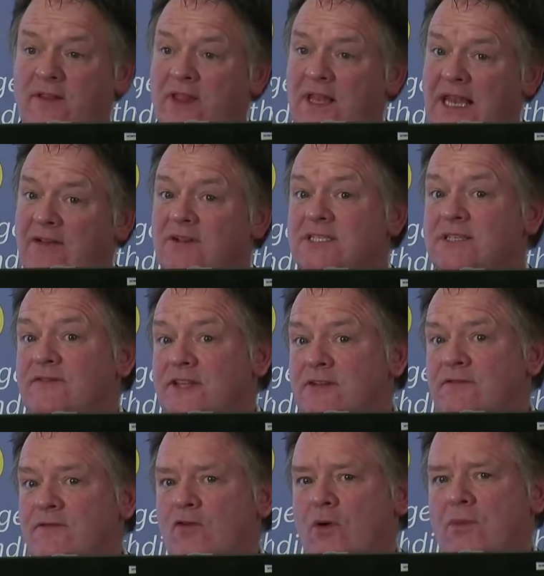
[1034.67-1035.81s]
the levels of
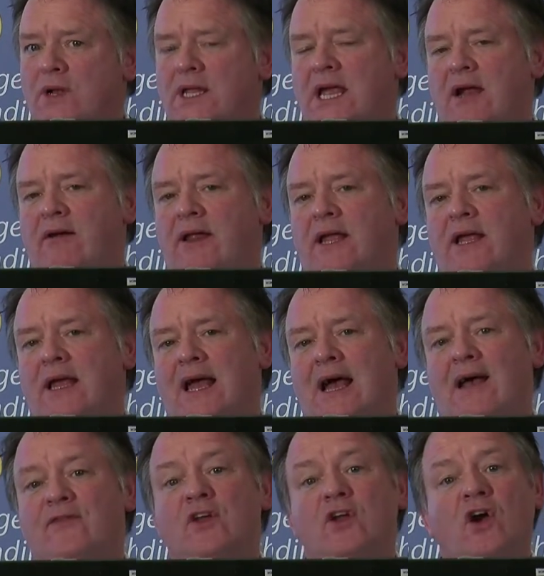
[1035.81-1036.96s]
informal caring
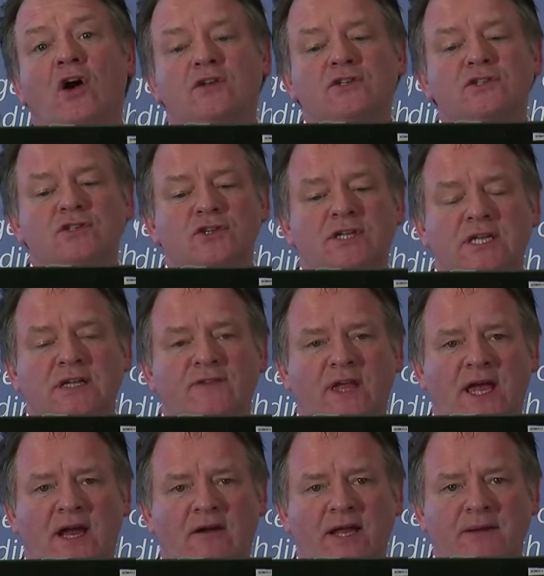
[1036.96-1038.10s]
and the continuity of
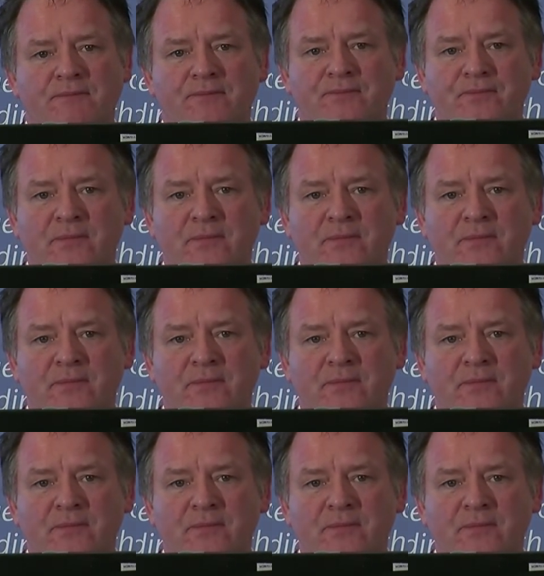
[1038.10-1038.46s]
caring.